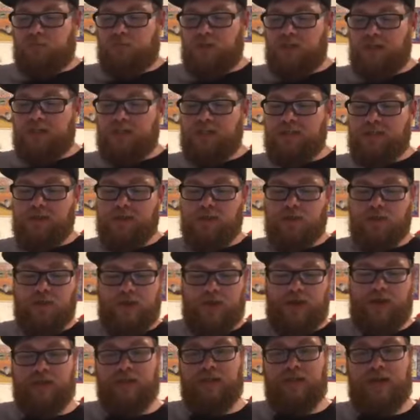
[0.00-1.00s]
into,
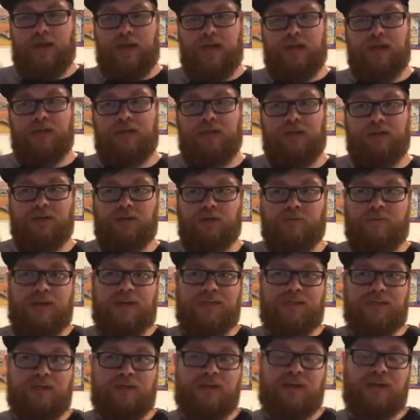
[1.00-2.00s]
and then you're
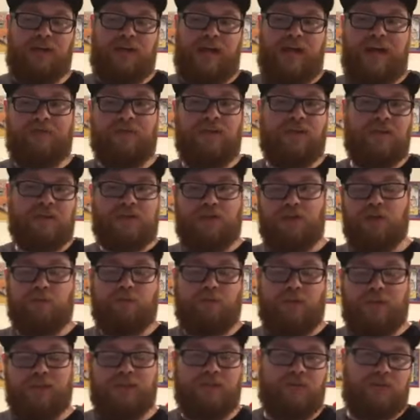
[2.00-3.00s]
basically going to have it on a stir
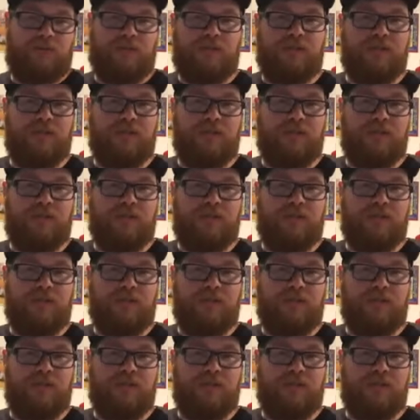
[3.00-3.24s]
plate so it's